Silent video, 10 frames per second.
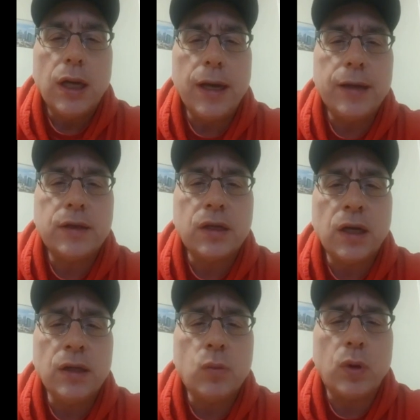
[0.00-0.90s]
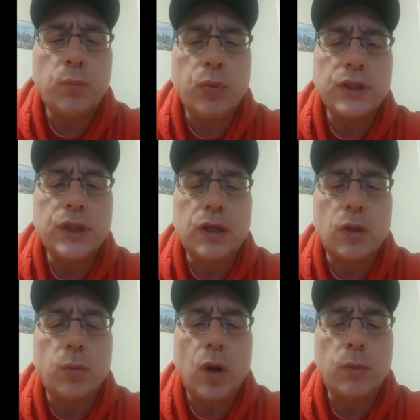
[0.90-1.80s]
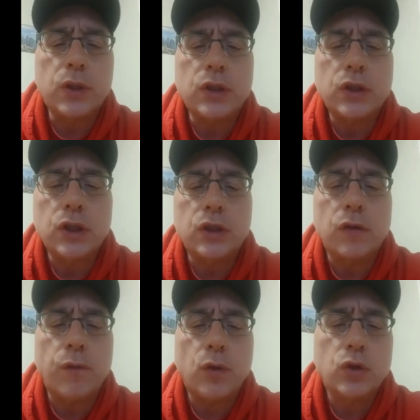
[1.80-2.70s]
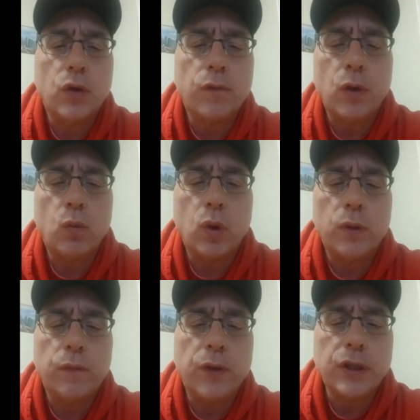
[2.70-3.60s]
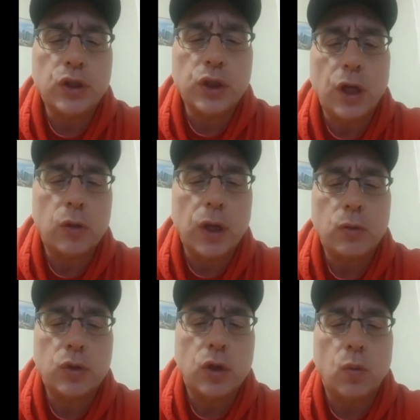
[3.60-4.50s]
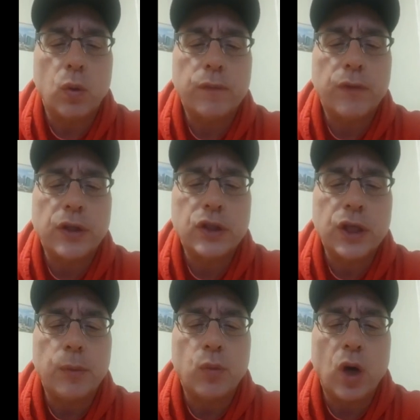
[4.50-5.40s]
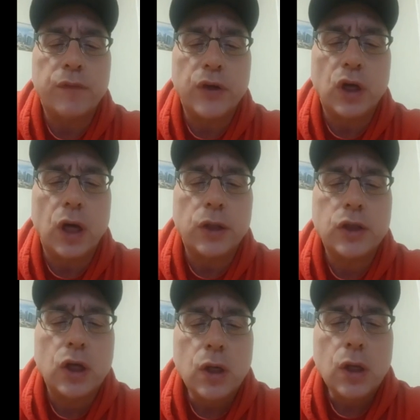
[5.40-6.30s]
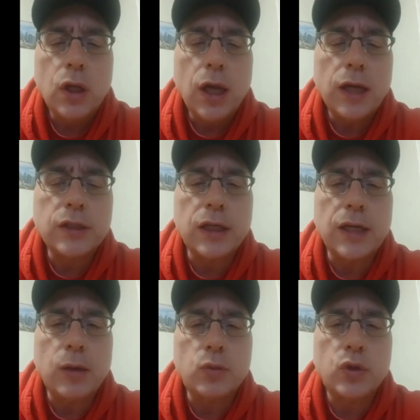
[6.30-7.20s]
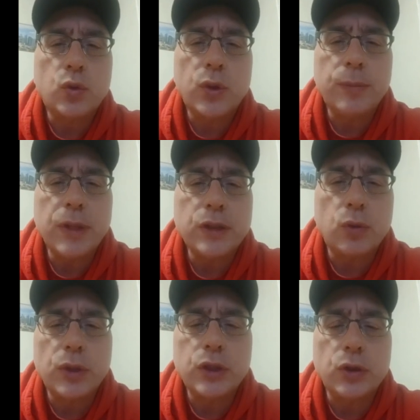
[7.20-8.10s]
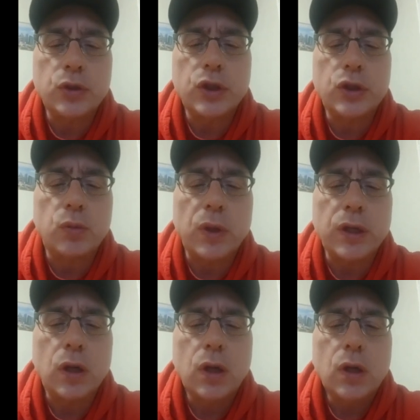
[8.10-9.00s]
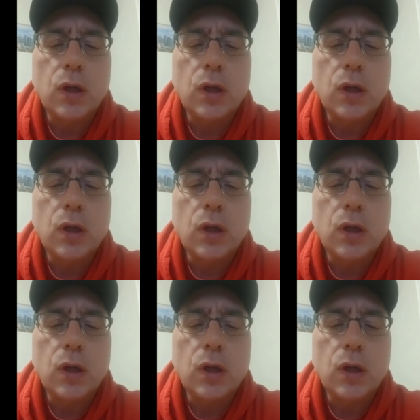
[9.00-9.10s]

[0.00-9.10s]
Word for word: And kind of what brings that to prominence is the folks over at WordFence, shout out to the WordFence team, love you guys, has announced three major issues this week.